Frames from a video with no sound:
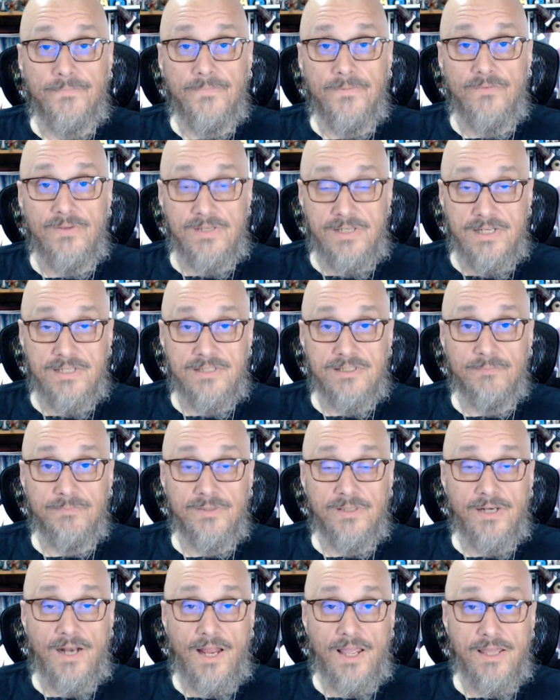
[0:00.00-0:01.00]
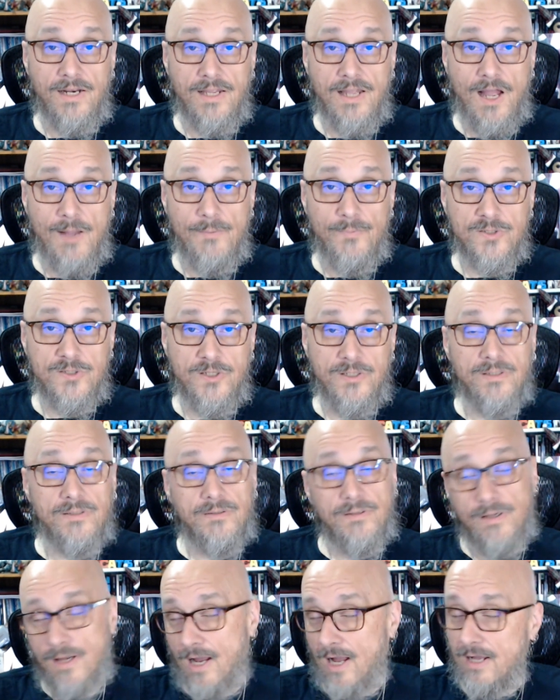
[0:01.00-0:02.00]
If he needs something and I can accomplish it,
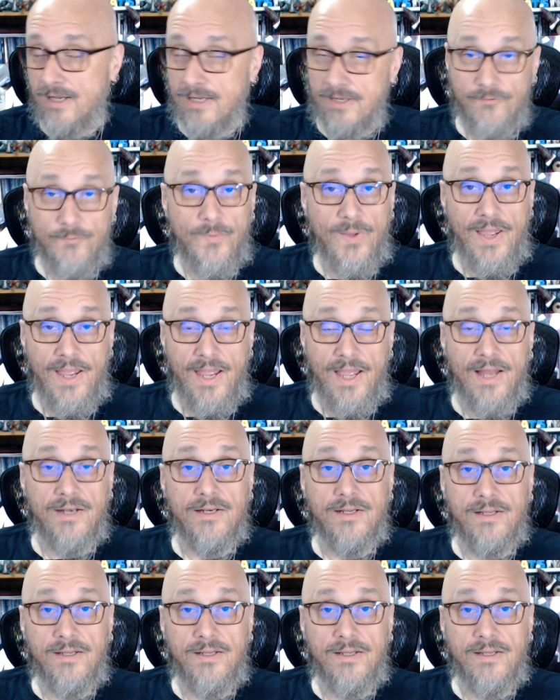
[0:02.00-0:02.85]
I'll give him a hand.